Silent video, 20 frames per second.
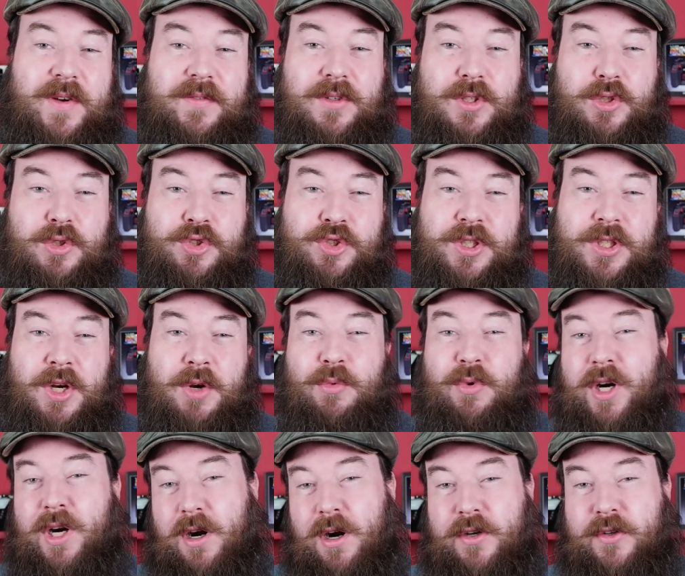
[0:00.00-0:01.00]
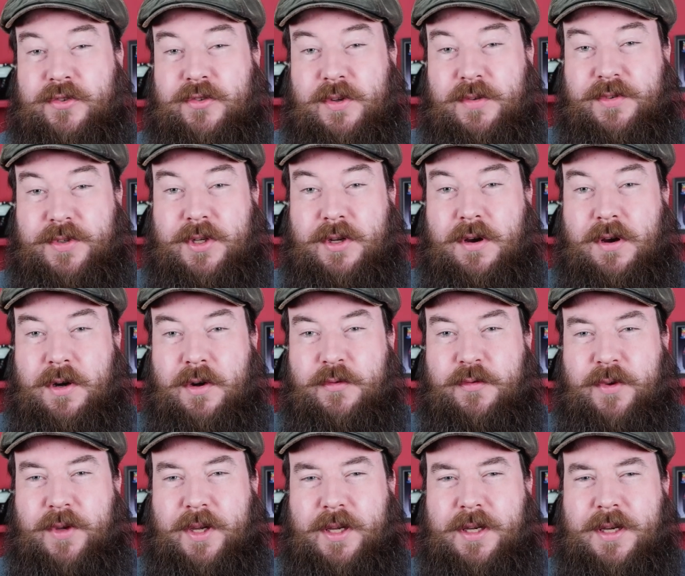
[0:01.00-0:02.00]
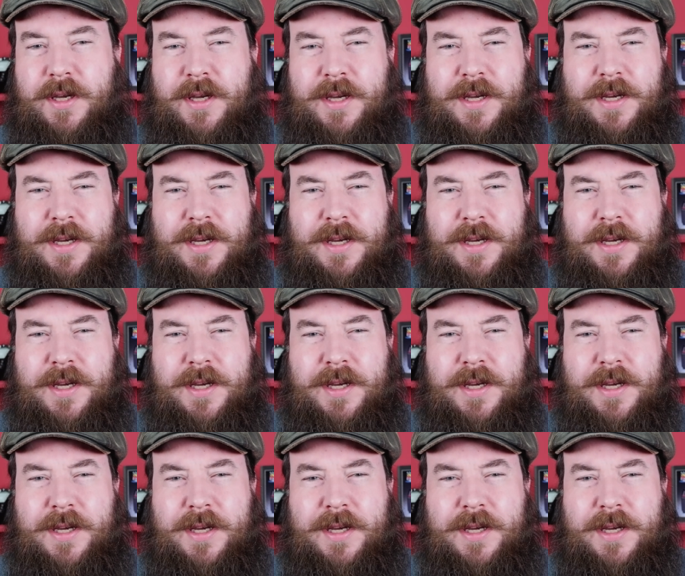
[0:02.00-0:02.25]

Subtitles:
evolution in regards to photography.